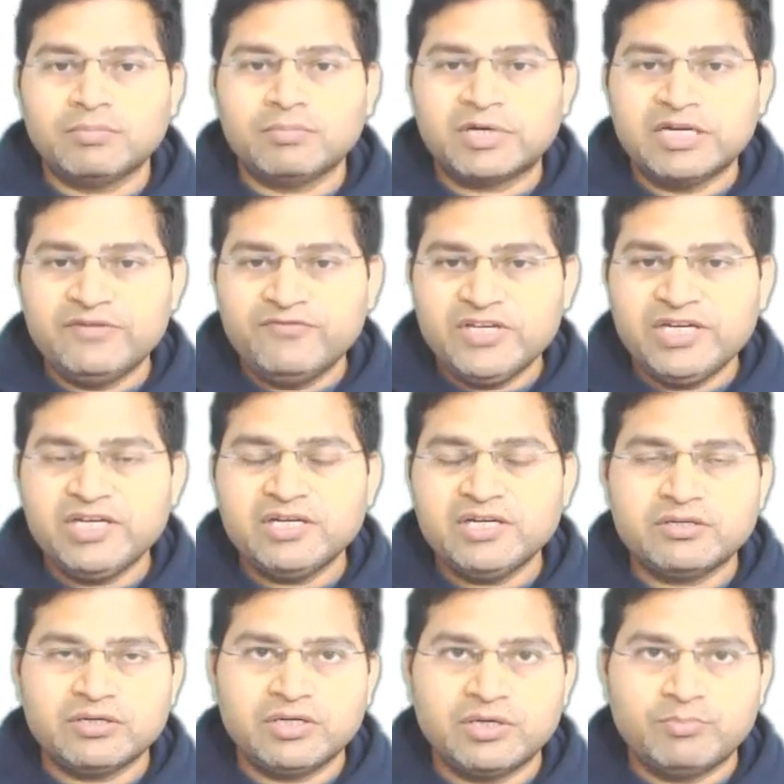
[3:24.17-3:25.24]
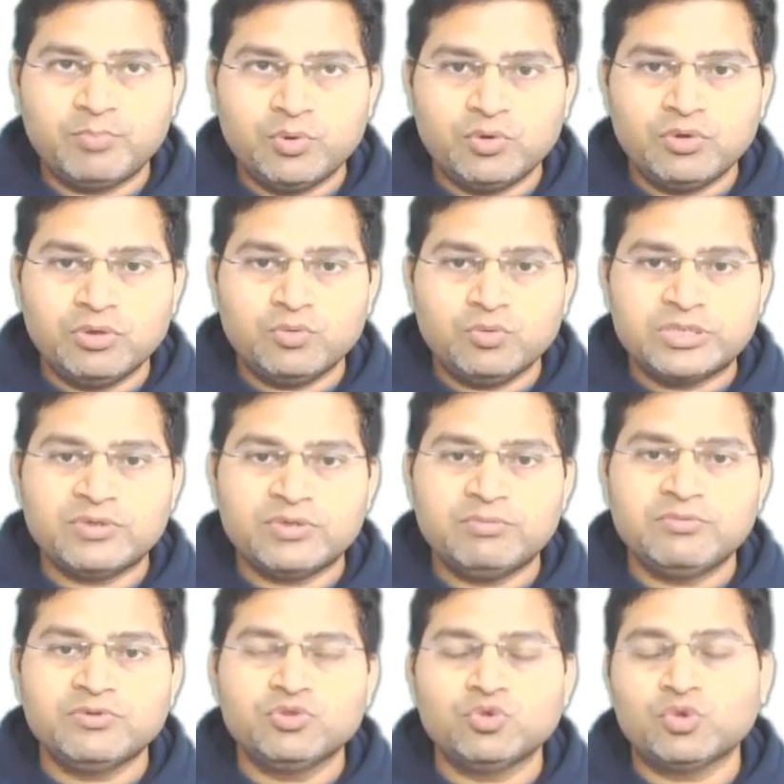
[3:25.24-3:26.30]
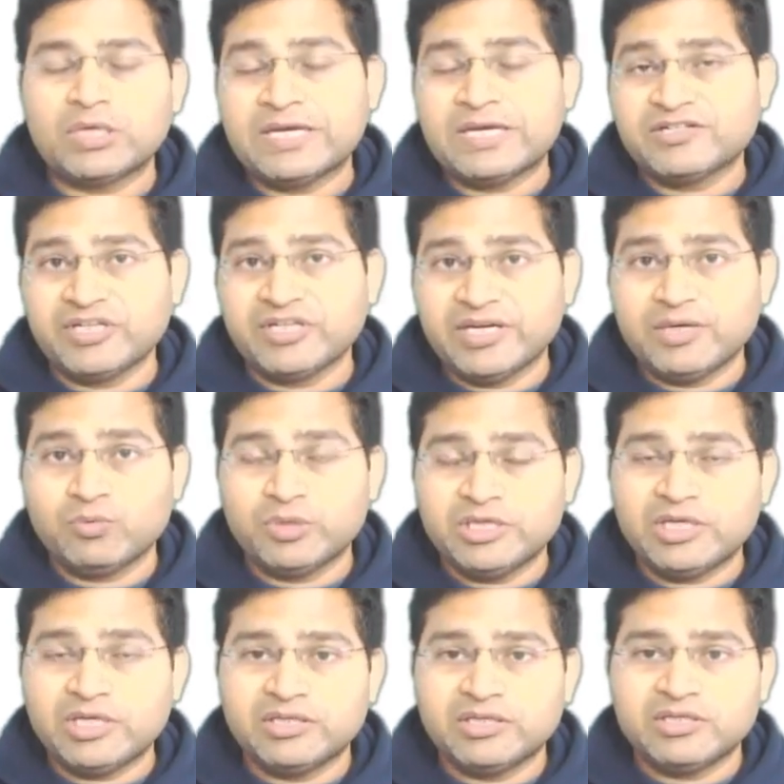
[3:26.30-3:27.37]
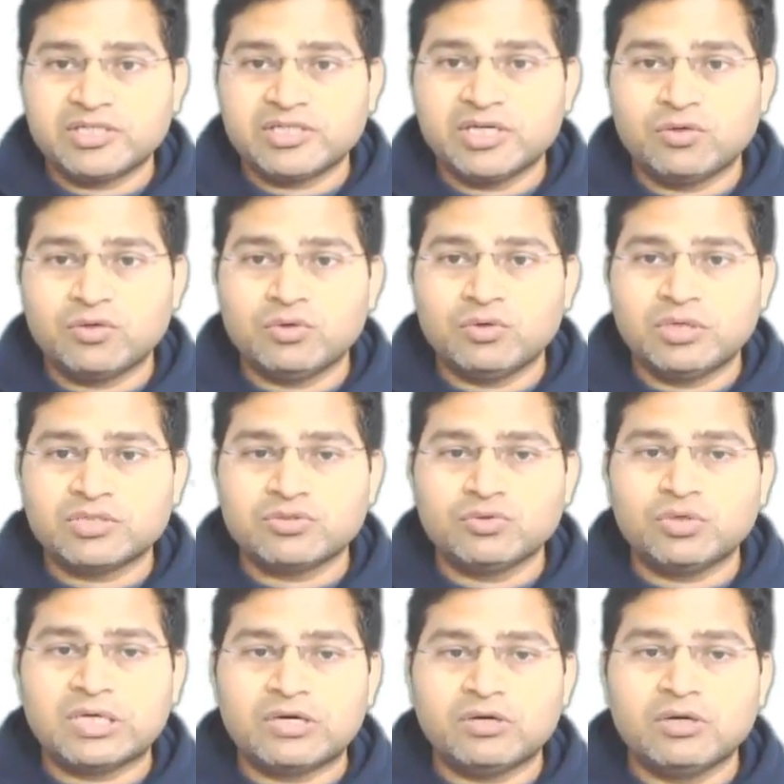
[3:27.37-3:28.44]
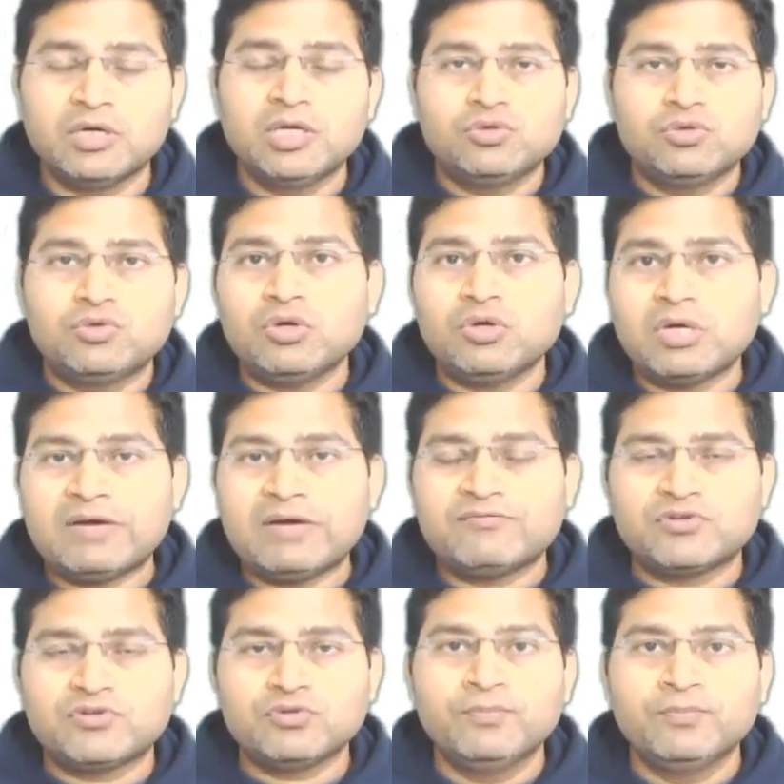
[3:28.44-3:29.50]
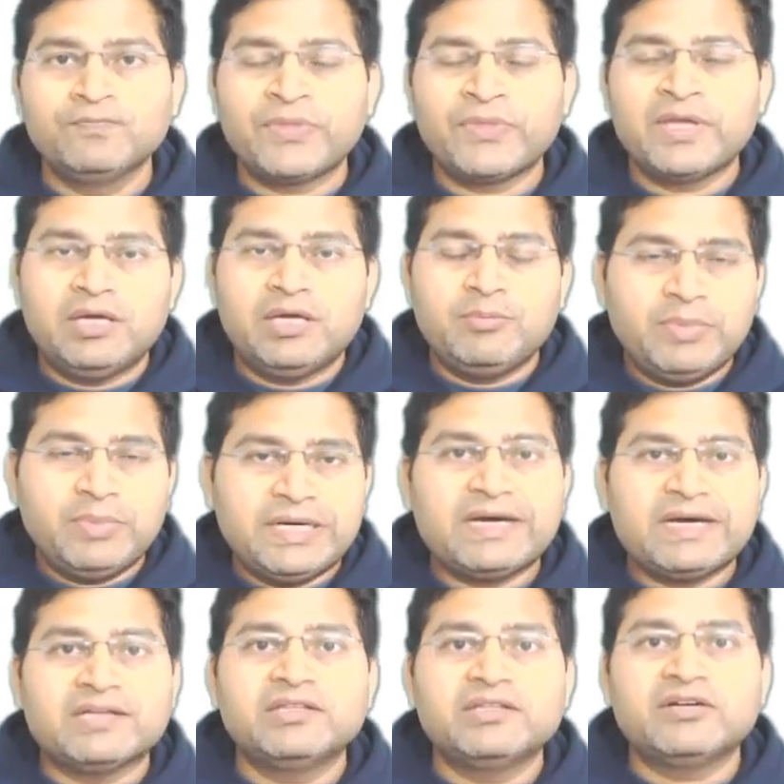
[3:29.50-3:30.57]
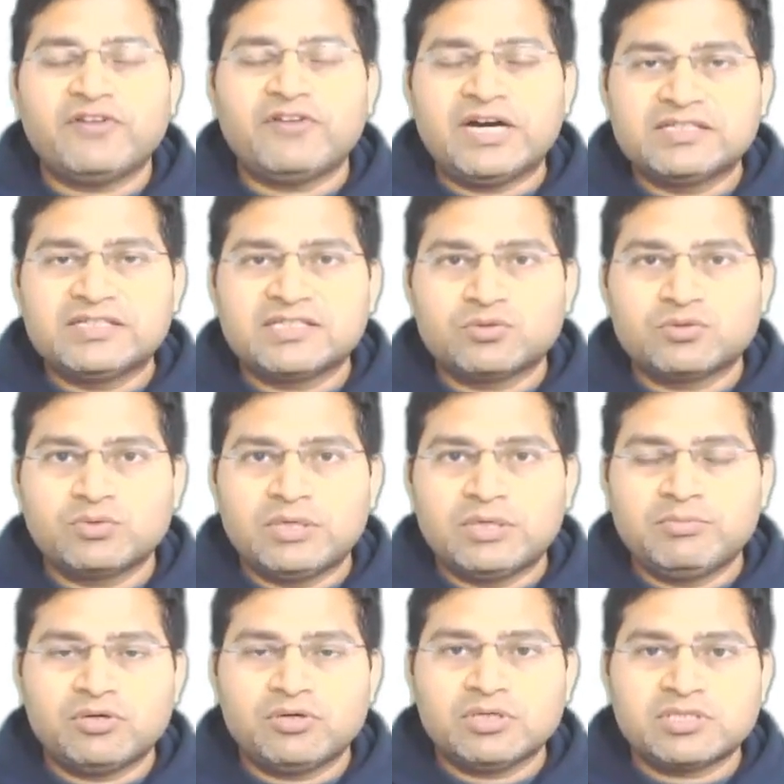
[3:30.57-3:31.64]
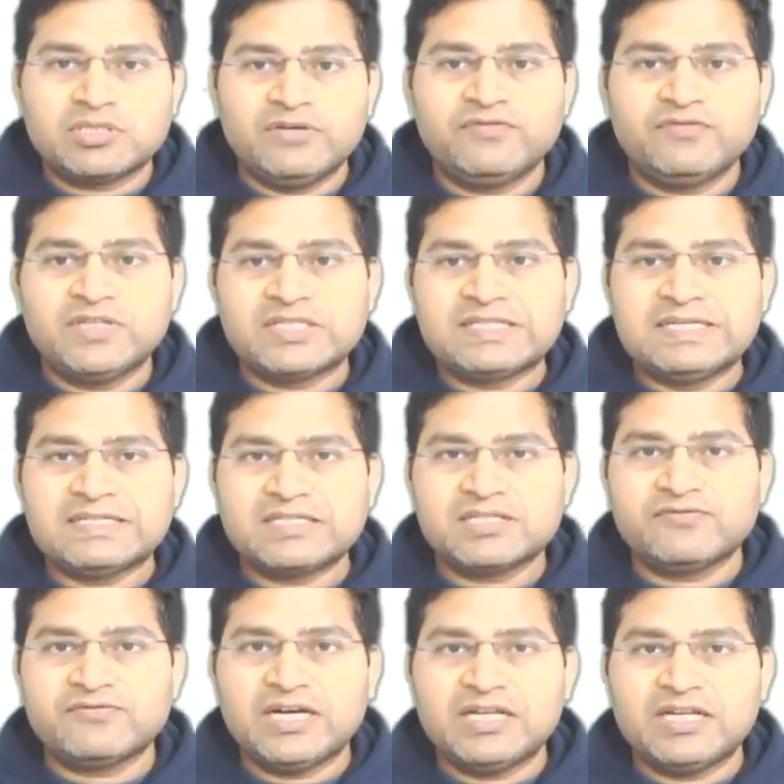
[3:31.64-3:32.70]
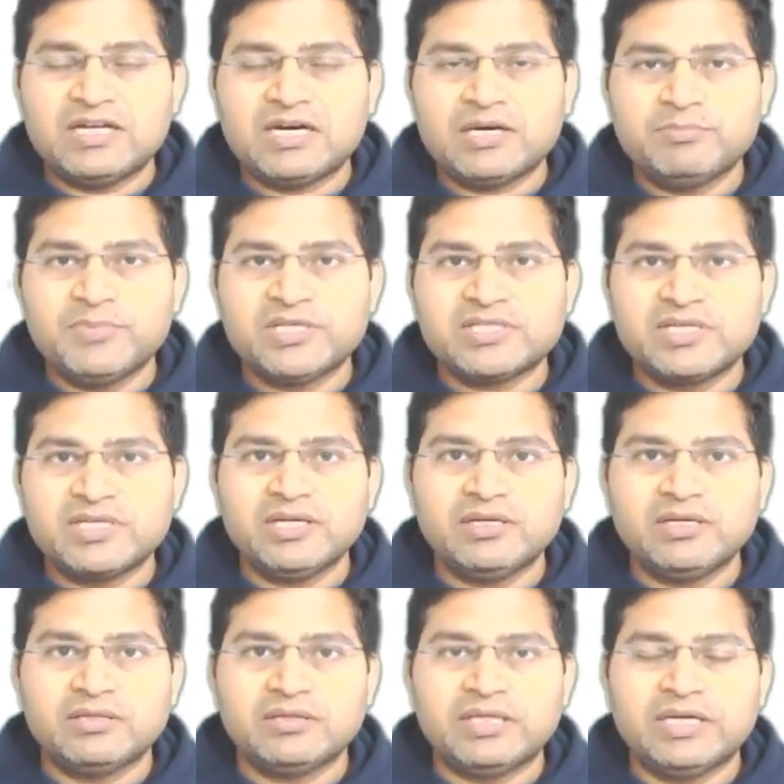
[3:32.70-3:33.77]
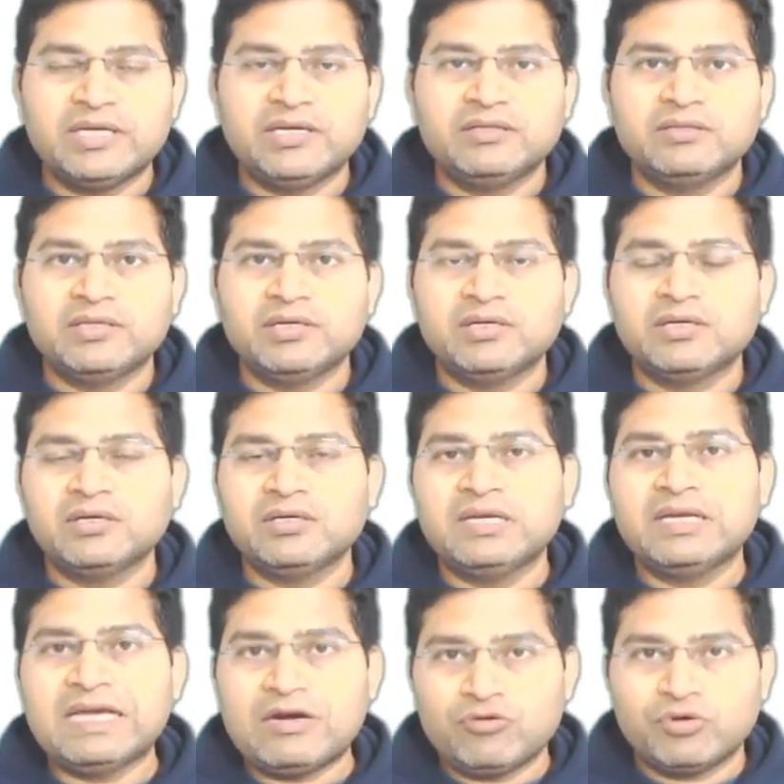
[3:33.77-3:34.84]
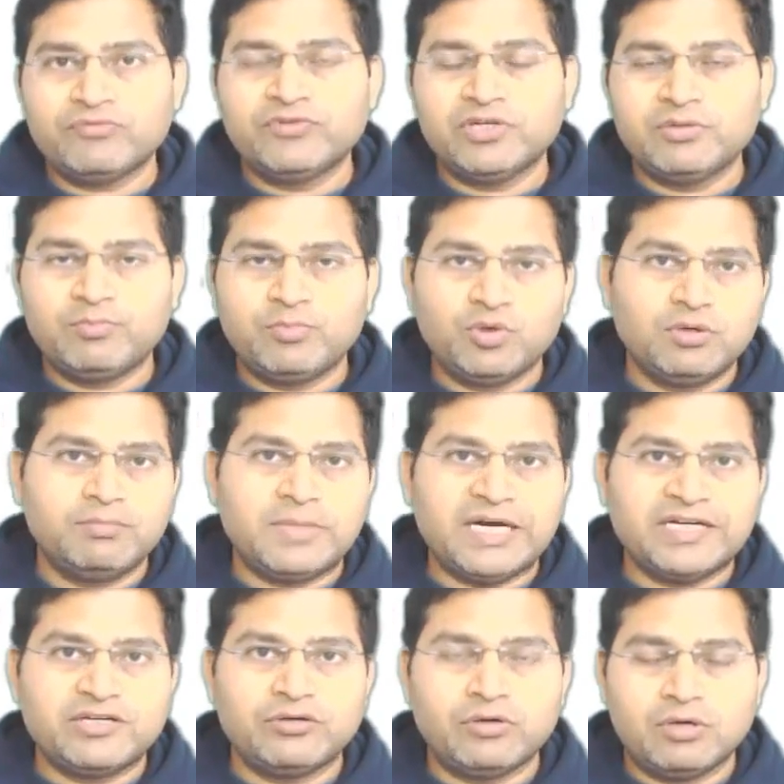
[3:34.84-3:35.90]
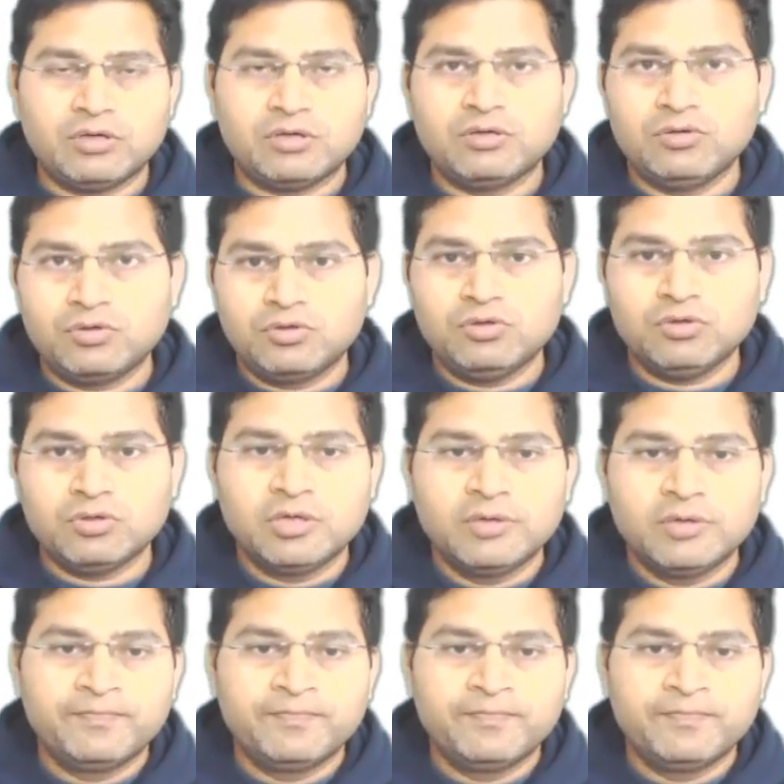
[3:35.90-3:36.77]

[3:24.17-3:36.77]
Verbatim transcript: convenient report which will you can share with other stakeholders so you cannot you do not have to embed other files as well because if the CSS file are missing then the layout of the report might not look good.